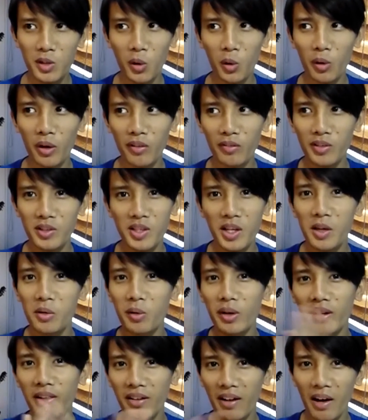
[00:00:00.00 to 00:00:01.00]
So if there's
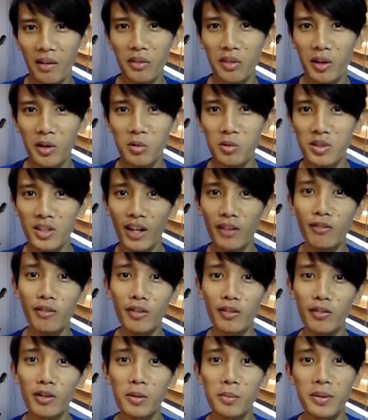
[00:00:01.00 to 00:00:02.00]
anyone out there who's not
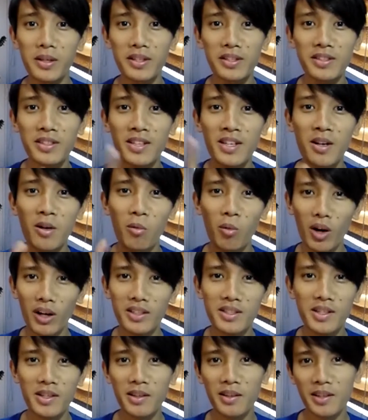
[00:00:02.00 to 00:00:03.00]
from the Philippines
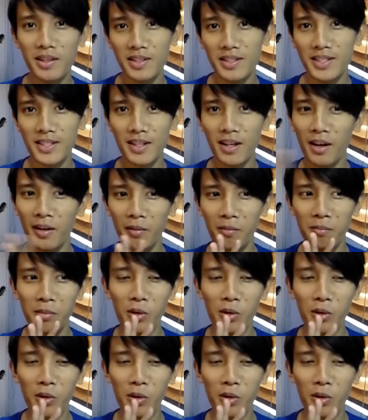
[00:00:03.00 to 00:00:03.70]
watching this,